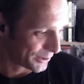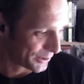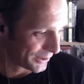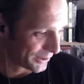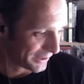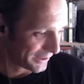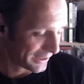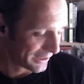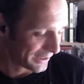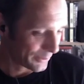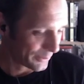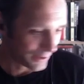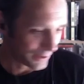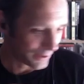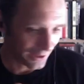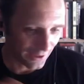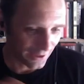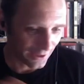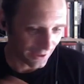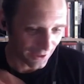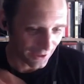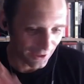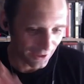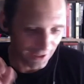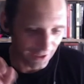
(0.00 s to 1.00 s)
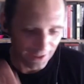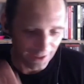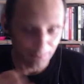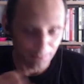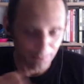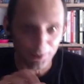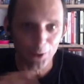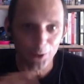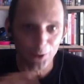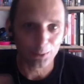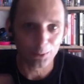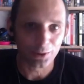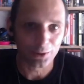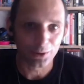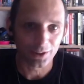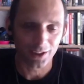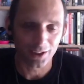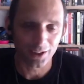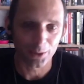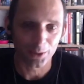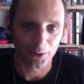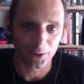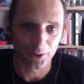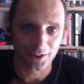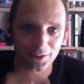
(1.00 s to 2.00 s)
and there was a key moment that I
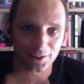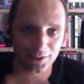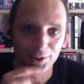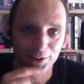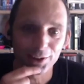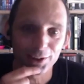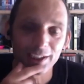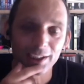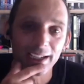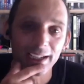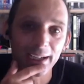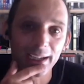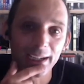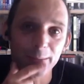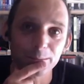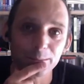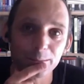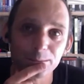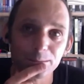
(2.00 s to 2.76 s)
wanted to look at.